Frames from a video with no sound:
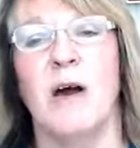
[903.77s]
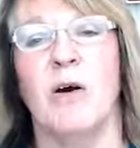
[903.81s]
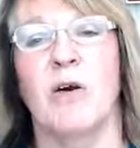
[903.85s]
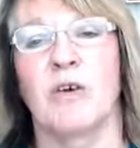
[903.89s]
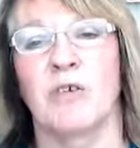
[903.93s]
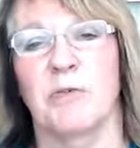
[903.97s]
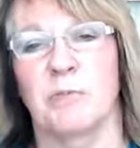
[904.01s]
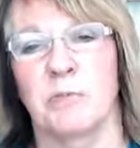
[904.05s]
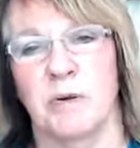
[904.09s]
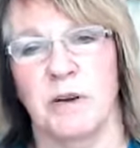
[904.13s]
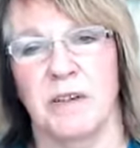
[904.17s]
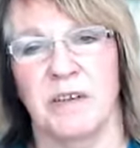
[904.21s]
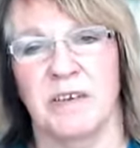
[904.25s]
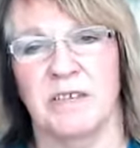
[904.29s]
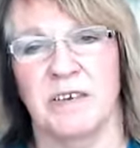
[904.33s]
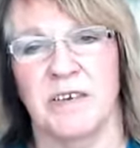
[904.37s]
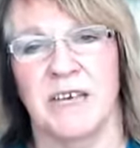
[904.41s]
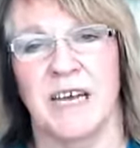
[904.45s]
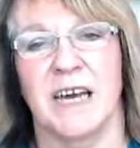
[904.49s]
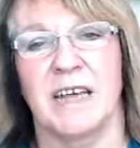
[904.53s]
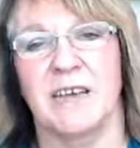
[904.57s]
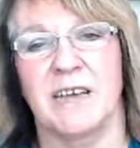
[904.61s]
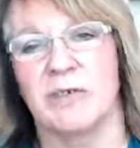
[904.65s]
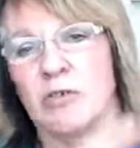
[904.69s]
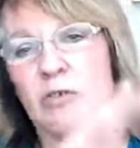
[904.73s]
hours putting
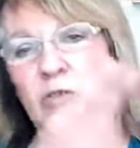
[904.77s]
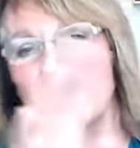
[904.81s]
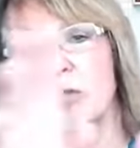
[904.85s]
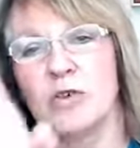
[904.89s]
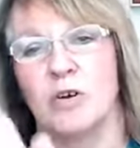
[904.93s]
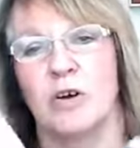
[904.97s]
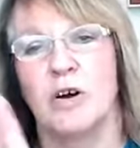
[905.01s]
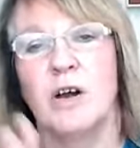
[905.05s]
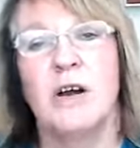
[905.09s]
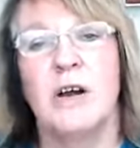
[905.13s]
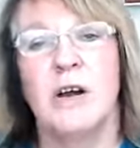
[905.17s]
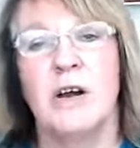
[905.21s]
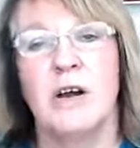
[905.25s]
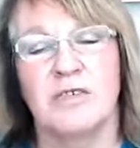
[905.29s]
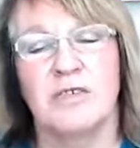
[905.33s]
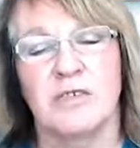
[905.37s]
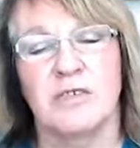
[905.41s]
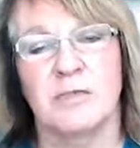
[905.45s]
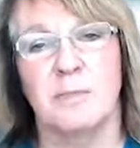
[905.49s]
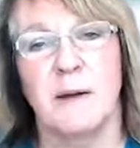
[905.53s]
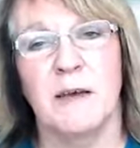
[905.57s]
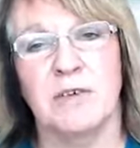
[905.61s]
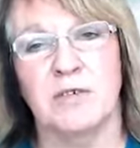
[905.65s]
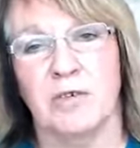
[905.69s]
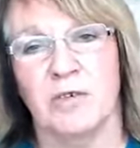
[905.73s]
together, all your
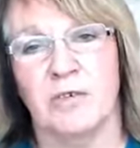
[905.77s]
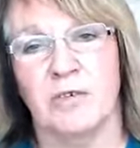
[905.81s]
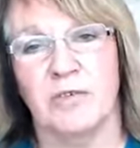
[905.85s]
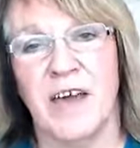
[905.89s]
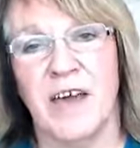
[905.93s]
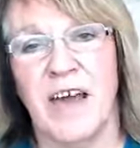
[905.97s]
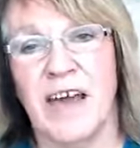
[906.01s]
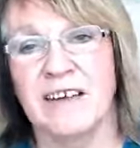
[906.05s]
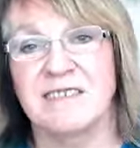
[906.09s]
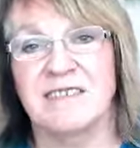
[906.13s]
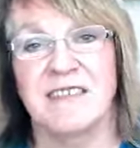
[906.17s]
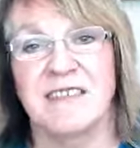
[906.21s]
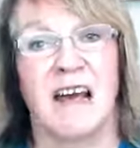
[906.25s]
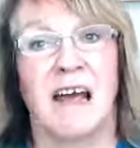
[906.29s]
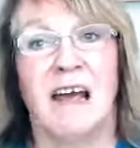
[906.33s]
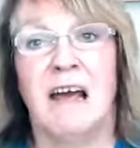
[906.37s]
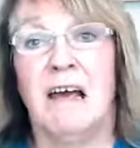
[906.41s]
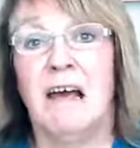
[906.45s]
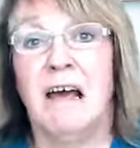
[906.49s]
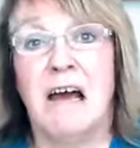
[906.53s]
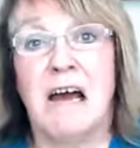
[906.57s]
special text,